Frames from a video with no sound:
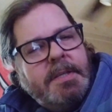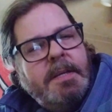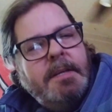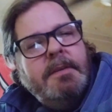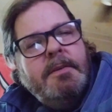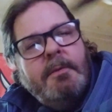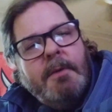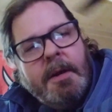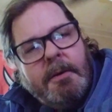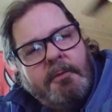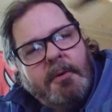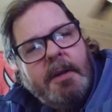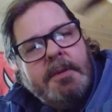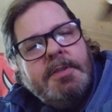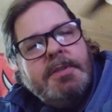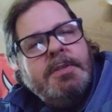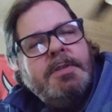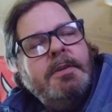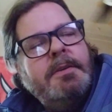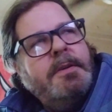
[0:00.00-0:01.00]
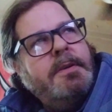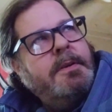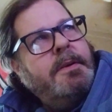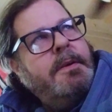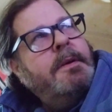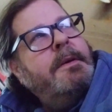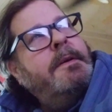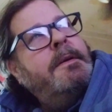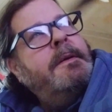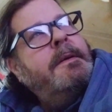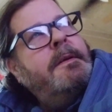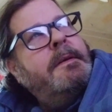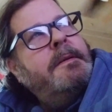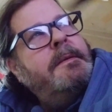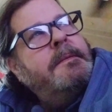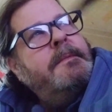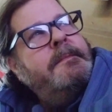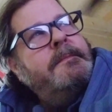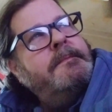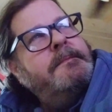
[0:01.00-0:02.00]
your name would show up in
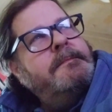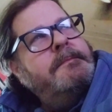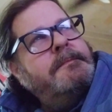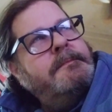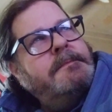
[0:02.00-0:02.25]
AST,